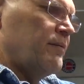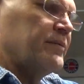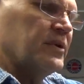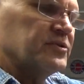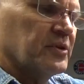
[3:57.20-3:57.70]

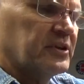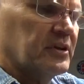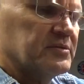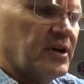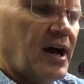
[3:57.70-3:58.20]
And so it
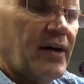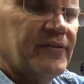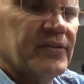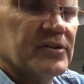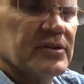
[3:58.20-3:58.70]
comes
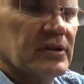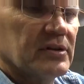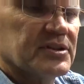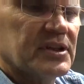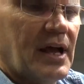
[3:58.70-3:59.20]
off. There's a
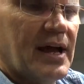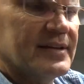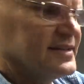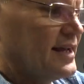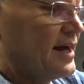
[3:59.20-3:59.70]
little slot
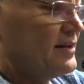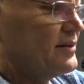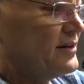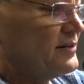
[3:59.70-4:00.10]
inside of there